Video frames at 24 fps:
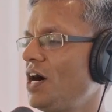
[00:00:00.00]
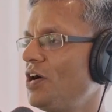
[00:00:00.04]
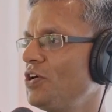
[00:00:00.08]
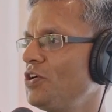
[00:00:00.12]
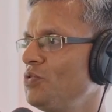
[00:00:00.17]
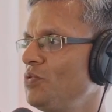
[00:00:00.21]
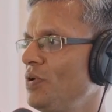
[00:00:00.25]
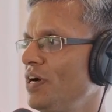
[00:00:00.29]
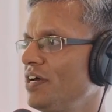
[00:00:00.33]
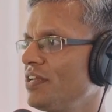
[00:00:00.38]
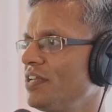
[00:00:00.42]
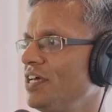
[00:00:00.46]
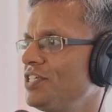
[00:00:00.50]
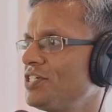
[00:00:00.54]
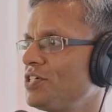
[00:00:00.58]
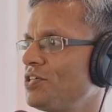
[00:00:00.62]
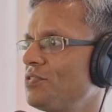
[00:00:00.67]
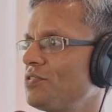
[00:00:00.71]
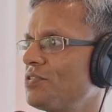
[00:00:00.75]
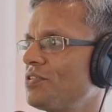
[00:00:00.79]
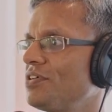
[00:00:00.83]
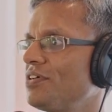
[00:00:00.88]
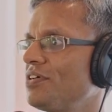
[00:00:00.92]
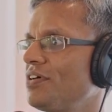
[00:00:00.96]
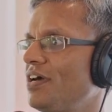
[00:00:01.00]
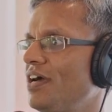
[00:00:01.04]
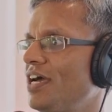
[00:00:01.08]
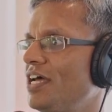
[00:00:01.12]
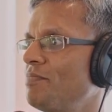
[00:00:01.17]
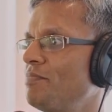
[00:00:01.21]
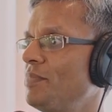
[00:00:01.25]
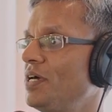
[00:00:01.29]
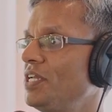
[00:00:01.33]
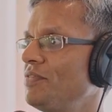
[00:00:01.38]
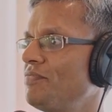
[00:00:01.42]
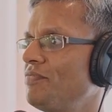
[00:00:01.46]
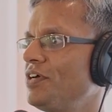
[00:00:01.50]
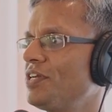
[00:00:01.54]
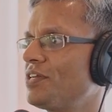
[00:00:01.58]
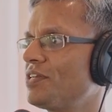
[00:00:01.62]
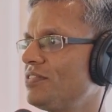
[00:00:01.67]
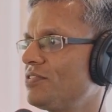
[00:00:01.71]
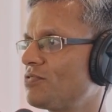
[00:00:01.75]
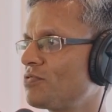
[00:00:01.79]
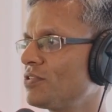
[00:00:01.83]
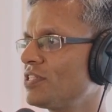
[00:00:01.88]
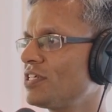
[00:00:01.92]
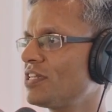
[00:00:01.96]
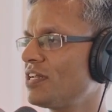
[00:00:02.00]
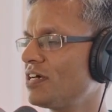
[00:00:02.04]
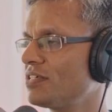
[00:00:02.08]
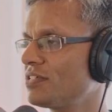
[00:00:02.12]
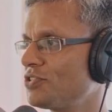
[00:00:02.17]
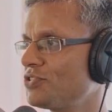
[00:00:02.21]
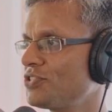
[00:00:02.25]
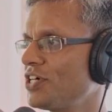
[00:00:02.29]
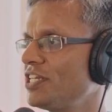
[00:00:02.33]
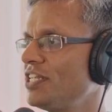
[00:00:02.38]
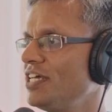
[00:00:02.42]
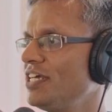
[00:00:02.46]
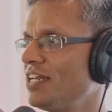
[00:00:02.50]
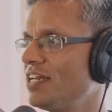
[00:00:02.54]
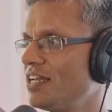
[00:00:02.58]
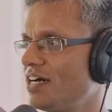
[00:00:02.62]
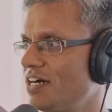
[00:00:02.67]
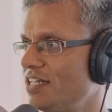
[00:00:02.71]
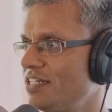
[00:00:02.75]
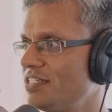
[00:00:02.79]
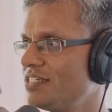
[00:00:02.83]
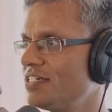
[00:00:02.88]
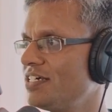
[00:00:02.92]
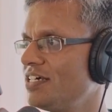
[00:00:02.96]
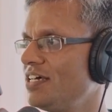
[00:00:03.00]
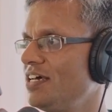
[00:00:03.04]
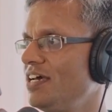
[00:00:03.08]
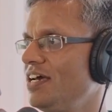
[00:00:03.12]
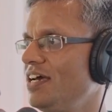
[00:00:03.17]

How do I reach out and benefit to the society in large?